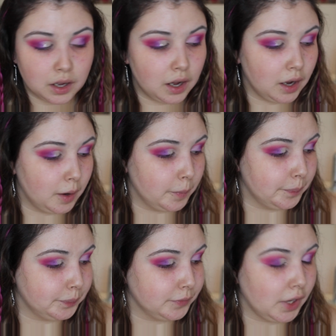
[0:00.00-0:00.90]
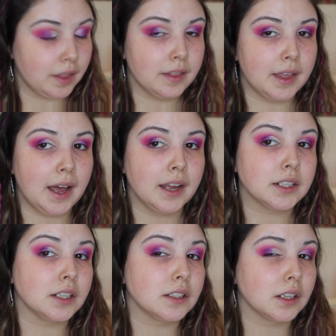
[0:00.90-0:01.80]

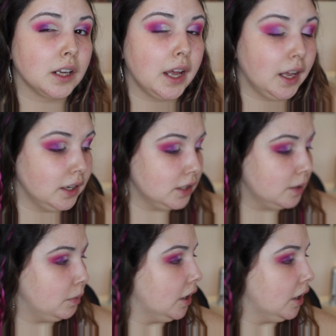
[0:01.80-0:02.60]
that is going to end